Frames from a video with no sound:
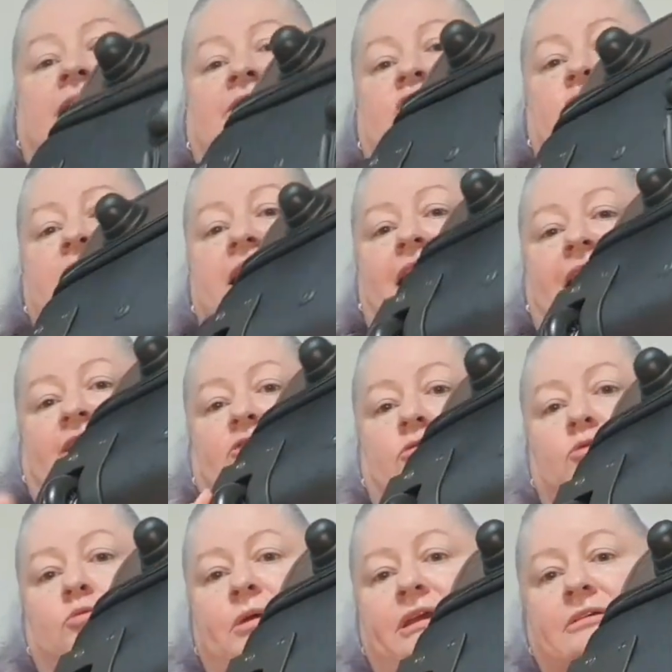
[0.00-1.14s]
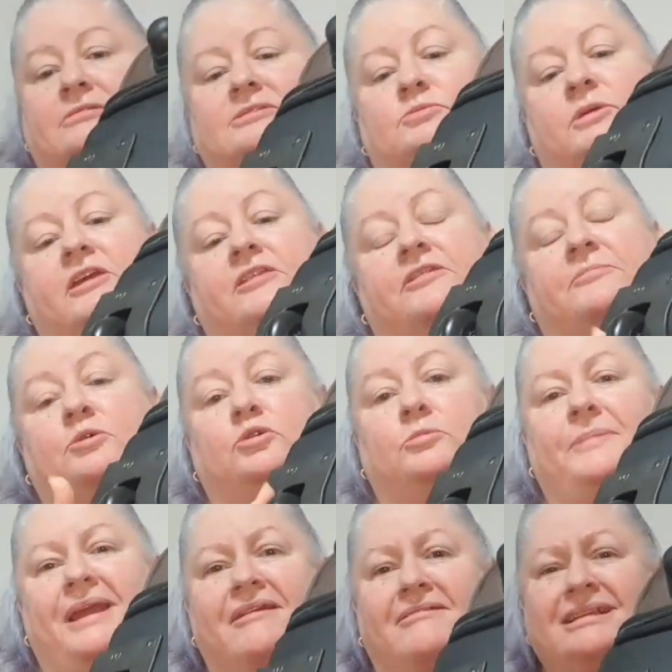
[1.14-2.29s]
is unilateral wheels with ball
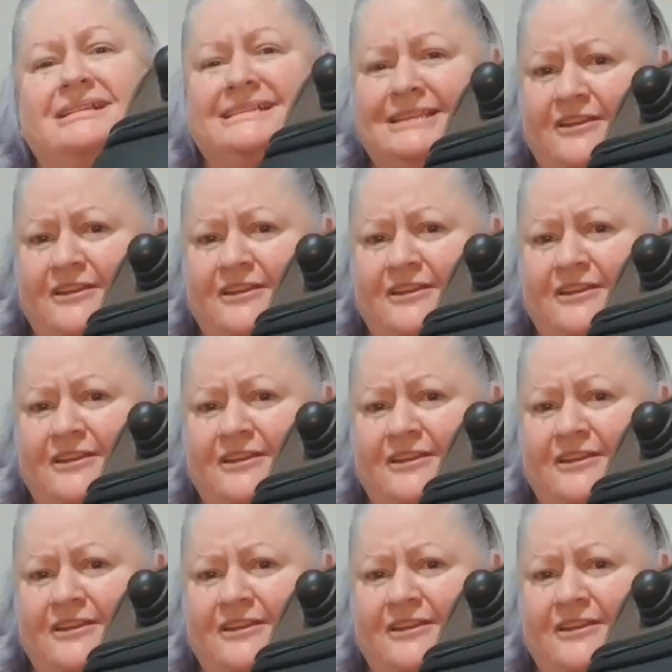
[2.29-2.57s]
bearings.